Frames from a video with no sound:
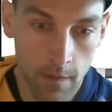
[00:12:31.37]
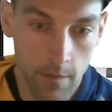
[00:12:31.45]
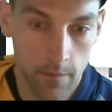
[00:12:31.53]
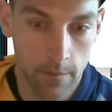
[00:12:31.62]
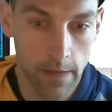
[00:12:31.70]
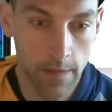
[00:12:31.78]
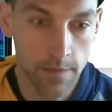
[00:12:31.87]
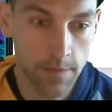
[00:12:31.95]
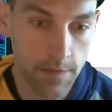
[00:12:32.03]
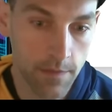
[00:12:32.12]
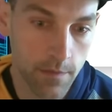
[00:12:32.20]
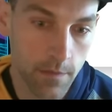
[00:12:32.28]
Round
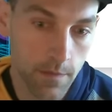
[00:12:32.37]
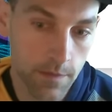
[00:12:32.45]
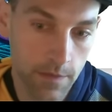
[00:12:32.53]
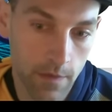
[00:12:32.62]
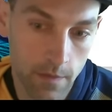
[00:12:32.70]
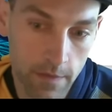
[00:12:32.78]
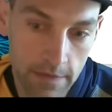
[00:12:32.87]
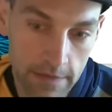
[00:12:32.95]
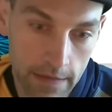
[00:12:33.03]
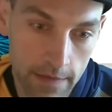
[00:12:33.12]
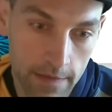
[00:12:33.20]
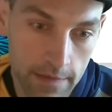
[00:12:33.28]
two. So this
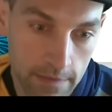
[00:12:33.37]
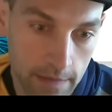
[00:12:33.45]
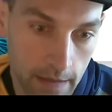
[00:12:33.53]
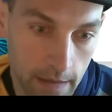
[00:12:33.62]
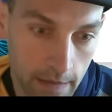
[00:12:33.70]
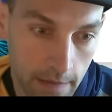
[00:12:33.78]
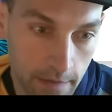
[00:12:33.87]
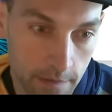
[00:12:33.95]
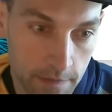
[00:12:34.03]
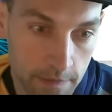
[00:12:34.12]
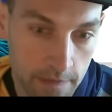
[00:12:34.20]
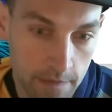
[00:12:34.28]
hand is kind of
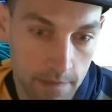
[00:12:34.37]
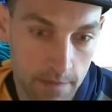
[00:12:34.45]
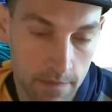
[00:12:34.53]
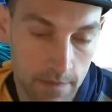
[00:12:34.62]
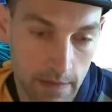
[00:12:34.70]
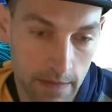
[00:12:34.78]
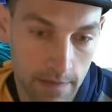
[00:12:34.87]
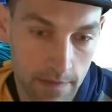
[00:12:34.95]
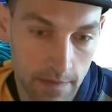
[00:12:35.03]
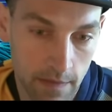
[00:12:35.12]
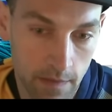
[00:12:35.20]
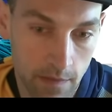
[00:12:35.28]
like
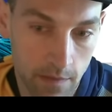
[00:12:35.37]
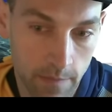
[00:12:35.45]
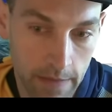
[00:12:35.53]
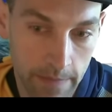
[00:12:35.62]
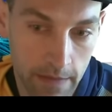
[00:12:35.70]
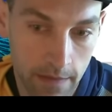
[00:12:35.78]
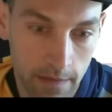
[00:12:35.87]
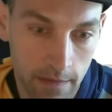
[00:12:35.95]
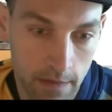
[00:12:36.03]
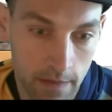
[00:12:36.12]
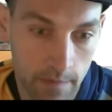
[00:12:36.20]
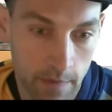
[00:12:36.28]
slow, maybe.
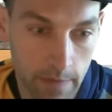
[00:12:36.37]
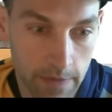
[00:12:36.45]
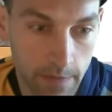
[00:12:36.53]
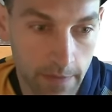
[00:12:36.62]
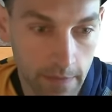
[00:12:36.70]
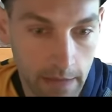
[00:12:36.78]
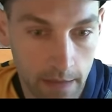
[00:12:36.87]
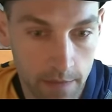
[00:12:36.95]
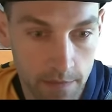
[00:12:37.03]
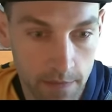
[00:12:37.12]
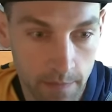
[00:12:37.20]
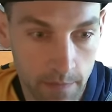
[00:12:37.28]
But we do have a
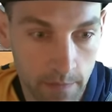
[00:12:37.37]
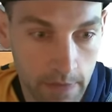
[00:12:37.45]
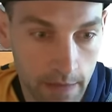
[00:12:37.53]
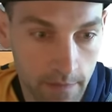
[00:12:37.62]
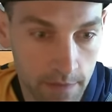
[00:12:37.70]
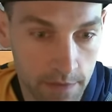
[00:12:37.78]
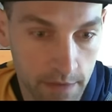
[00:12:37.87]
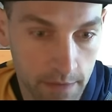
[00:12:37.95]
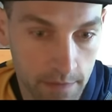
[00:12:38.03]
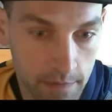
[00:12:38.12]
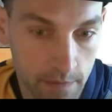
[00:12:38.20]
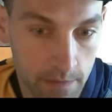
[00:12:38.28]
cantrip. We have the
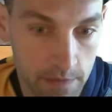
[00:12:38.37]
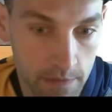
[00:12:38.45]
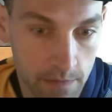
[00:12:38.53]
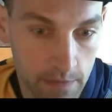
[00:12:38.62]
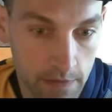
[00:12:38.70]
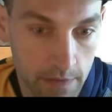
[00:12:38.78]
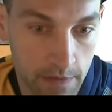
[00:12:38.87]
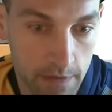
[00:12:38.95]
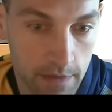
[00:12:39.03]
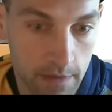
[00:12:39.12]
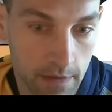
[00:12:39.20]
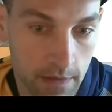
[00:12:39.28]
Chancery, which is really good.
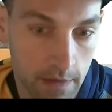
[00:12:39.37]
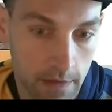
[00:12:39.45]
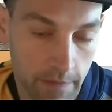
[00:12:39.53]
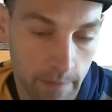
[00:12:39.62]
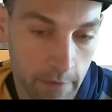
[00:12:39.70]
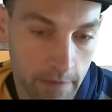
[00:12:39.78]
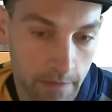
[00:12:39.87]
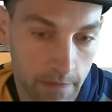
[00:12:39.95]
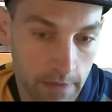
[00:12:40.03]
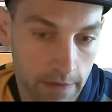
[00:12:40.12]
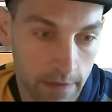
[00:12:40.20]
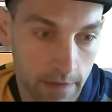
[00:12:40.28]
Emerald for
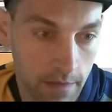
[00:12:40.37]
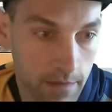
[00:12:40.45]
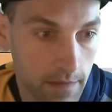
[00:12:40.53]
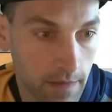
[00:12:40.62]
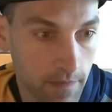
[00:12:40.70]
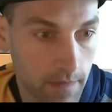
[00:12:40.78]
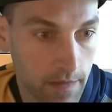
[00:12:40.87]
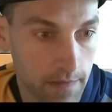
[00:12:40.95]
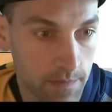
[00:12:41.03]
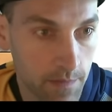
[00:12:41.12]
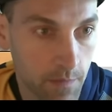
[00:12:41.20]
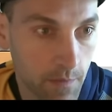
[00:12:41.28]
later. I think it's
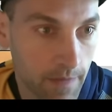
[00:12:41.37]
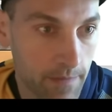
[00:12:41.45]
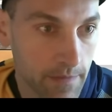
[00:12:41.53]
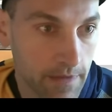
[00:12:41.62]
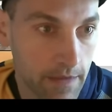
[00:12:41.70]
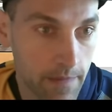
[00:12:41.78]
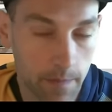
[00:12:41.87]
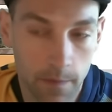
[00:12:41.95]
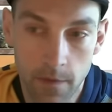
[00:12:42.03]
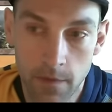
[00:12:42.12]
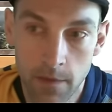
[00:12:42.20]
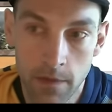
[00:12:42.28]
probably
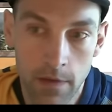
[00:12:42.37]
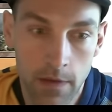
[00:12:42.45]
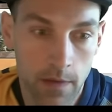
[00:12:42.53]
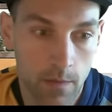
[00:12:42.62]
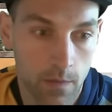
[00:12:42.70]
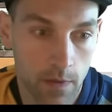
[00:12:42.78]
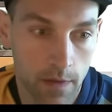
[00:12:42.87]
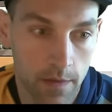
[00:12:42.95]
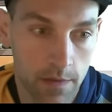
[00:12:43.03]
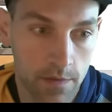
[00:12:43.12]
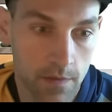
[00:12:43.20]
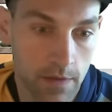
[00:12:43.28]
keepable. We're on the
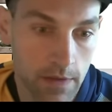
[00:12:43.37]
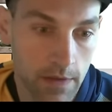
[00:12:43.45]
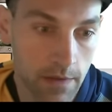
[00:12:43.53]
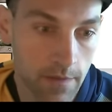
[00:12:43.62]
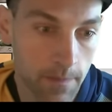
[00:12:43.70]
draw.